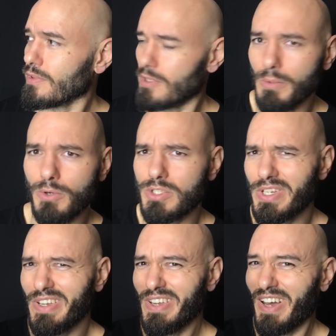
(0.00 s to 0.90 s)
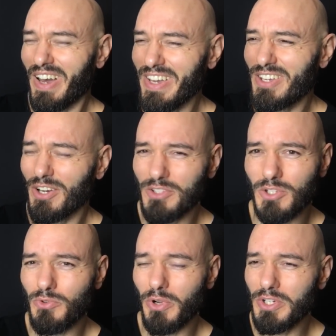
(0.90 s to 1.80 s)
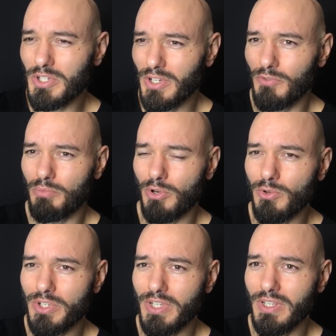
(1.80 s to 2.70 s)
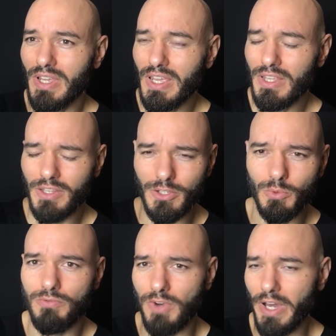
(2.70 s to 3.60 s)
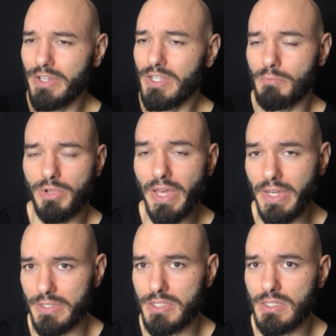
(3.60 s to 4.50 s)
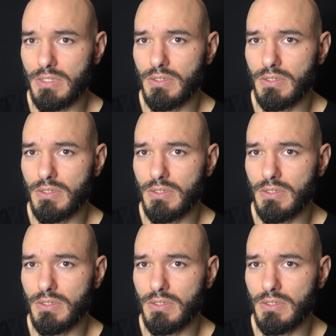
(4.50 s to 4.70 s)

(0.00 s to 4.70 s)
The most high concentration of protein that you will find in plants.